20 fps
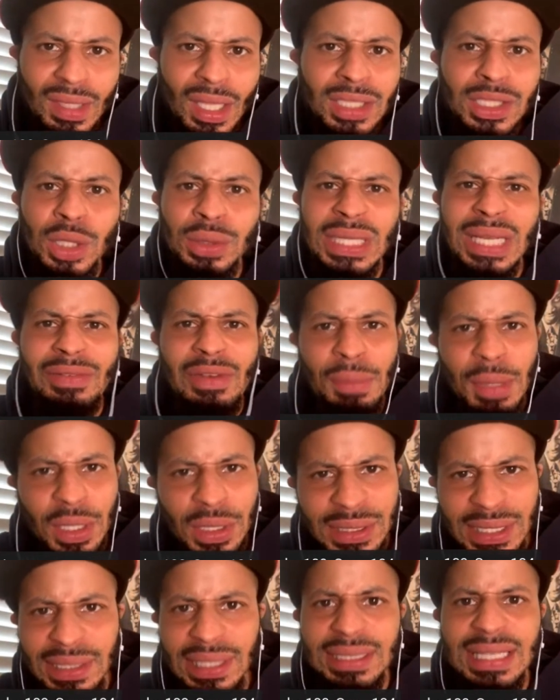So Devin
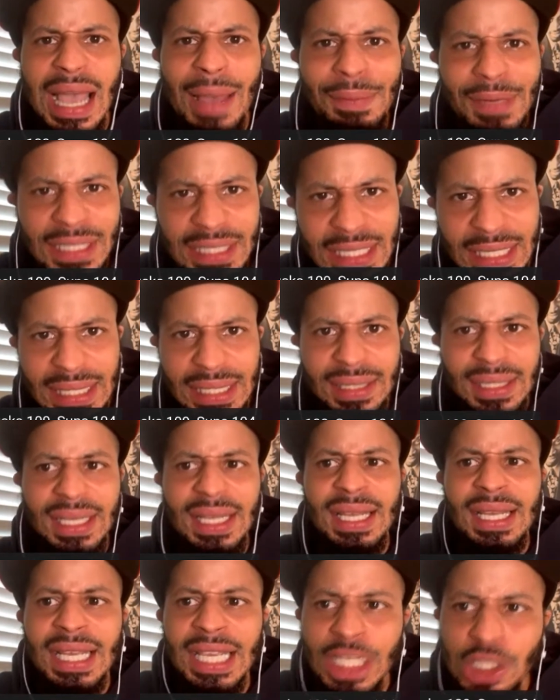Booker's at the top of the key.
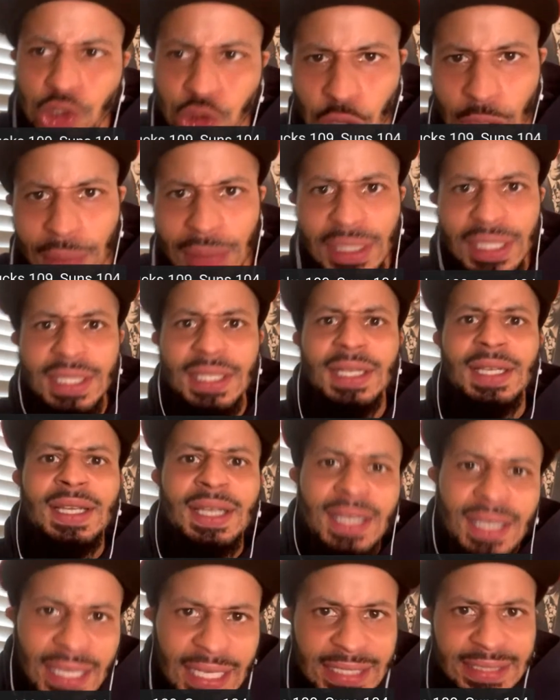He's dribbling.
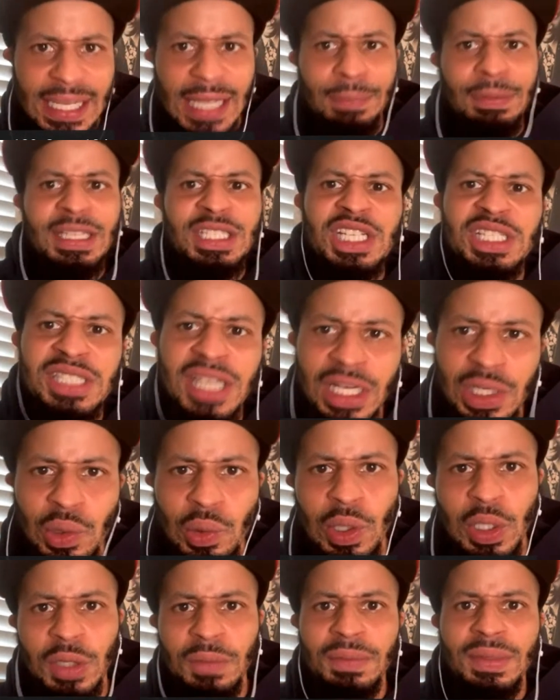He's got PJ
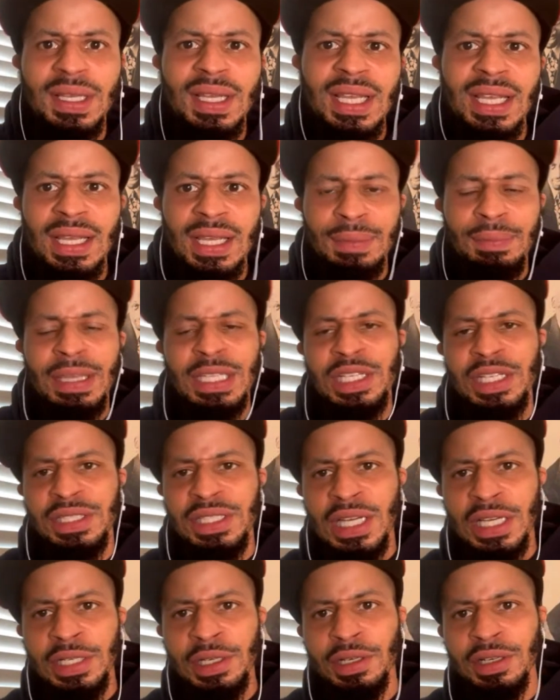Tucker on him. PJ
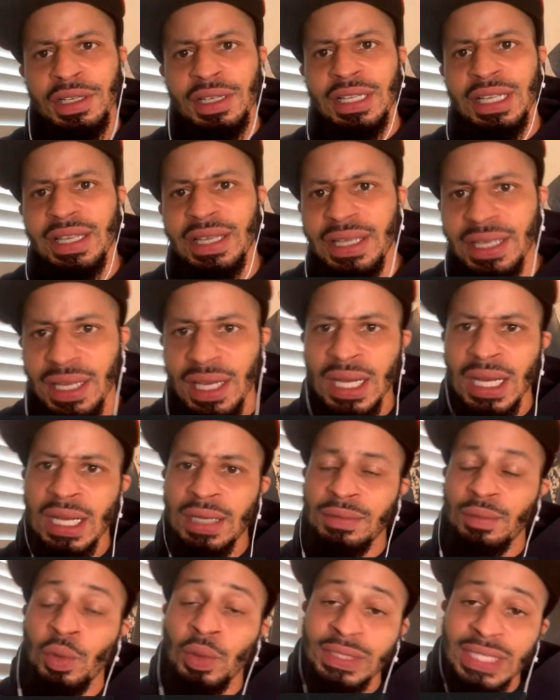Tucker,
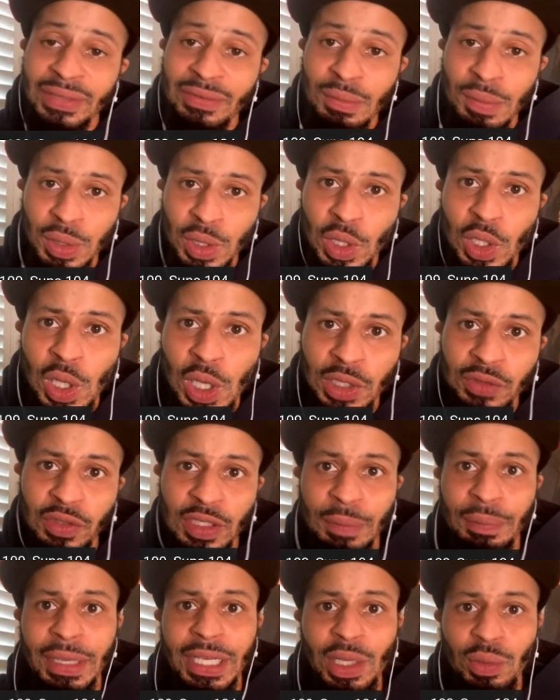Devin Booker calls for
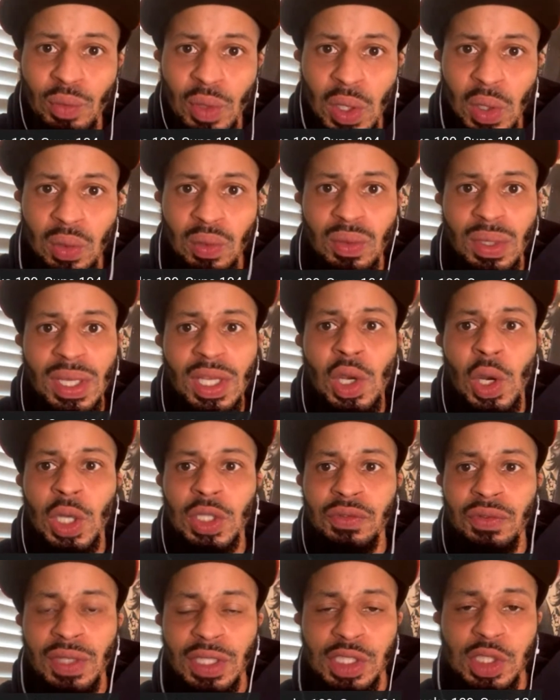the pick and roll,
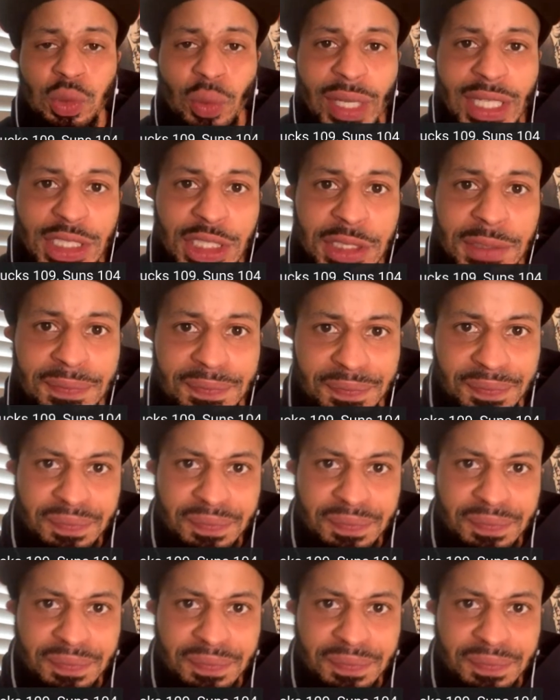calls for the switch.